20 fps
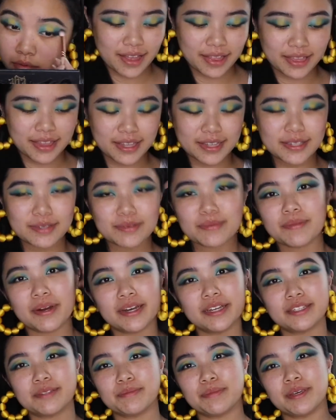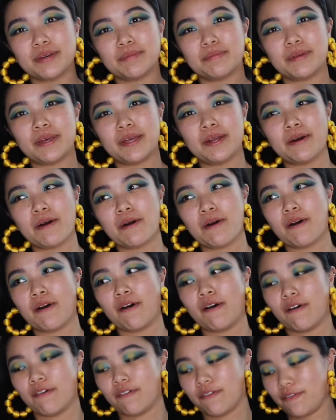This reminds me a bit
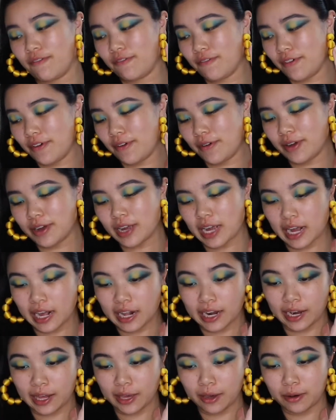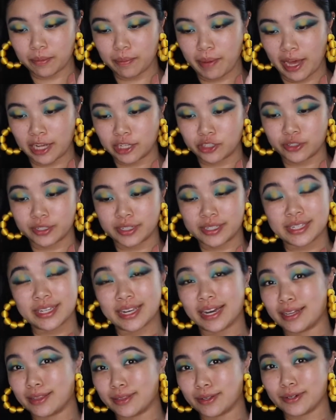of Cleopatra's
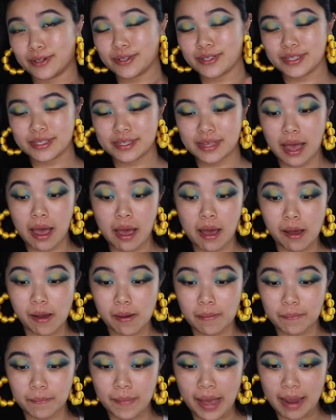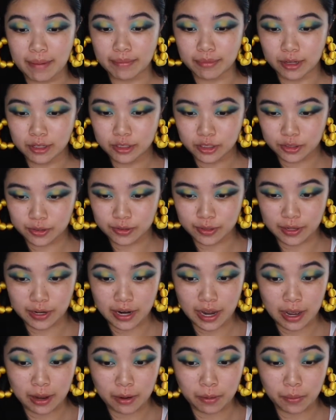colors. I'm not sure
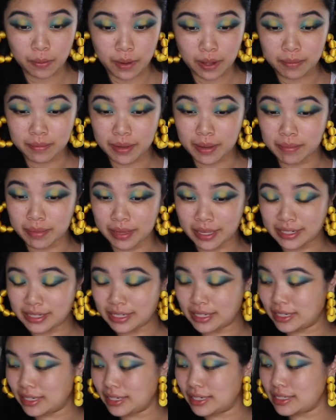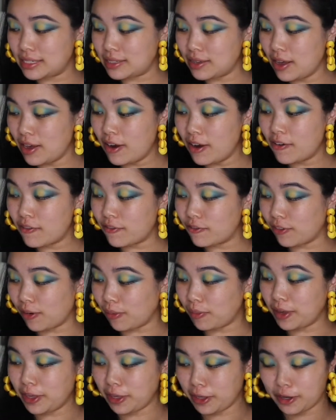how well my blending is.
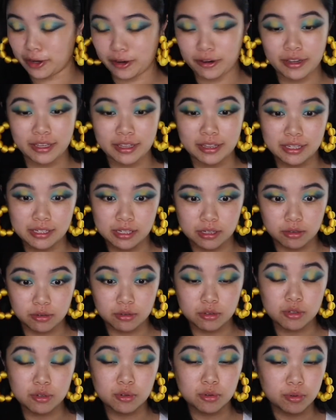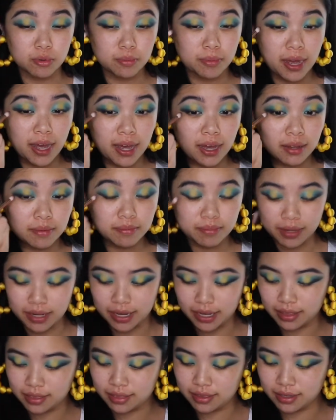From here it doesn't look too bad, but
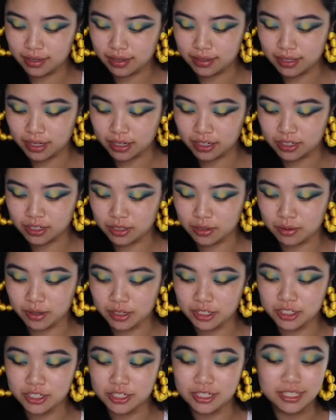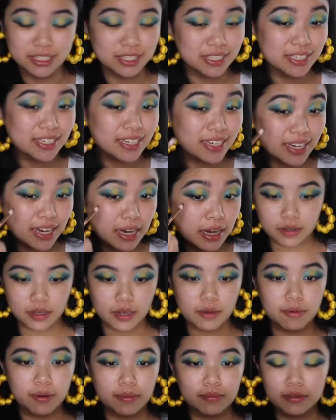I think it's actually quite shitty. Okay,
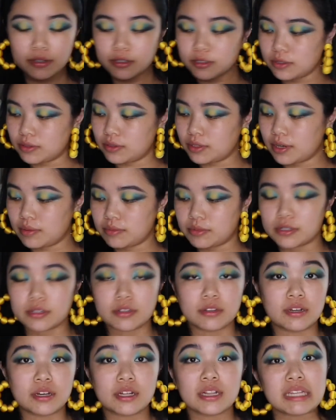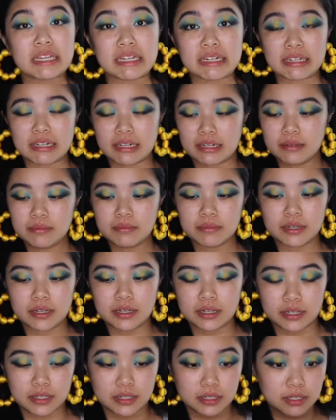what I'm going to do now, I'm just going to clean it up,
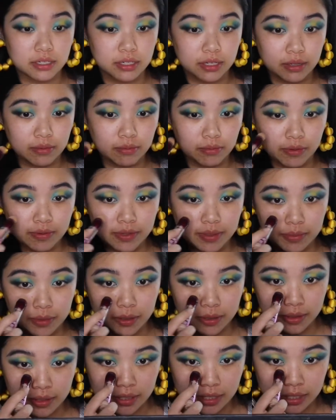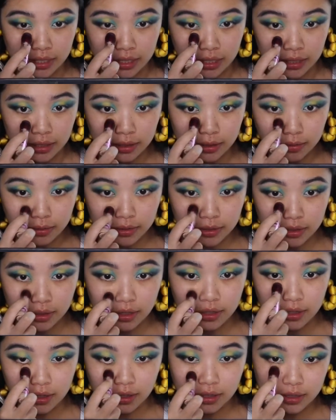and with some concealer we're just
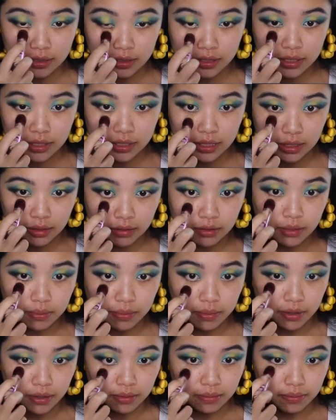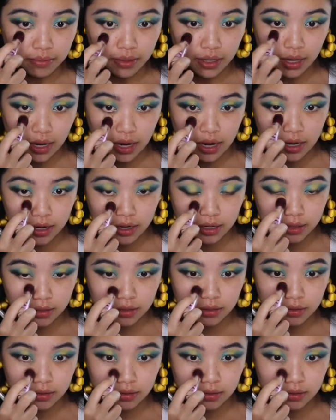going to conceal the bottom part.